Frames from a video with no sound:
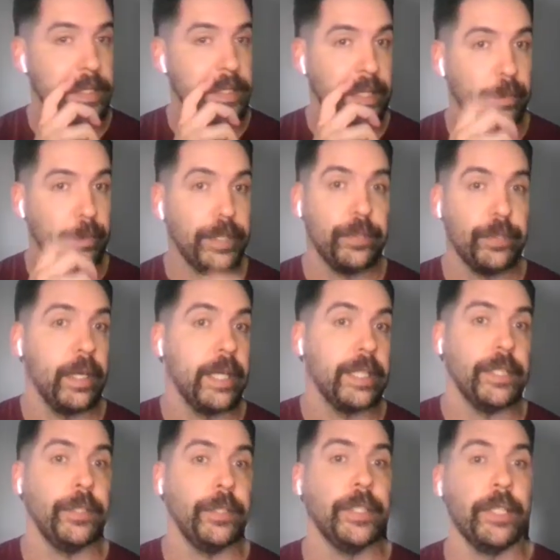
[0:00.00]
Like we try and
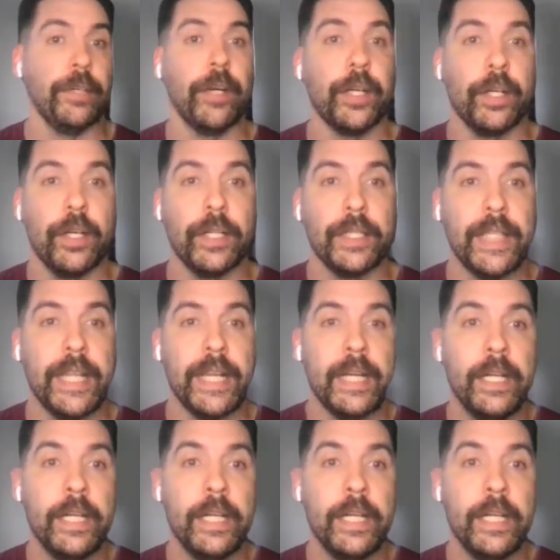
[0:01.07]
just use our own content